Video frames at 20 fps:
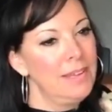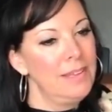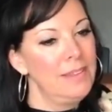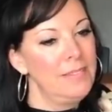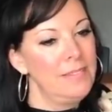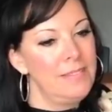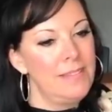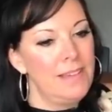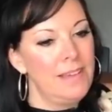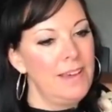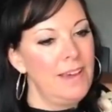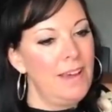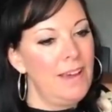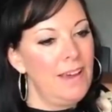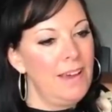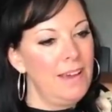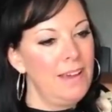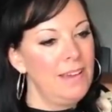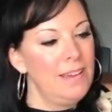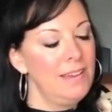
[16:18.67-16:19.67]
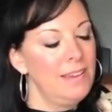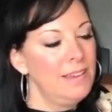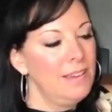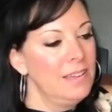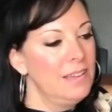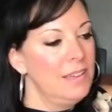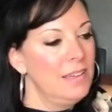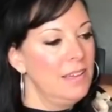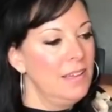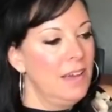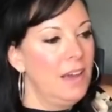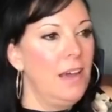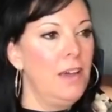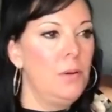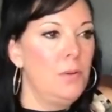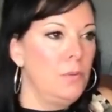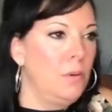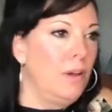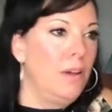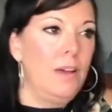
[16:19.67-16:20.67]
in that I
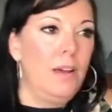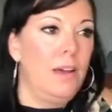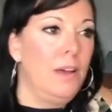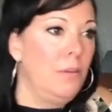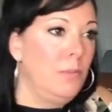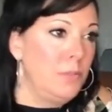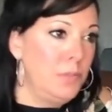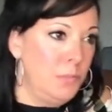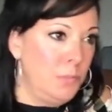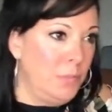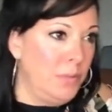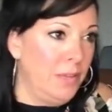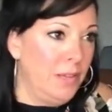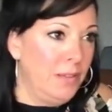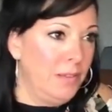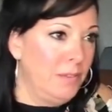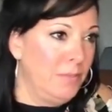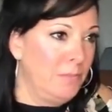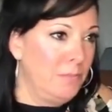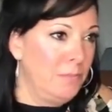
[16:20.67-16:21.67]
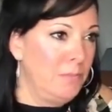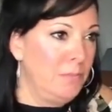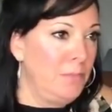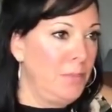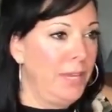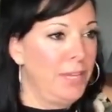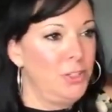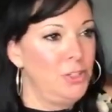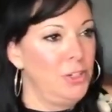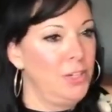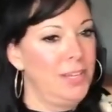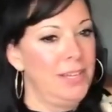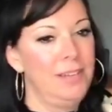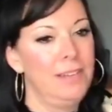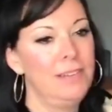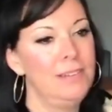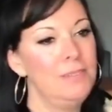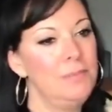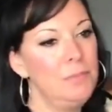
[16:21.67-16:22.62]
I, I was a big patriot,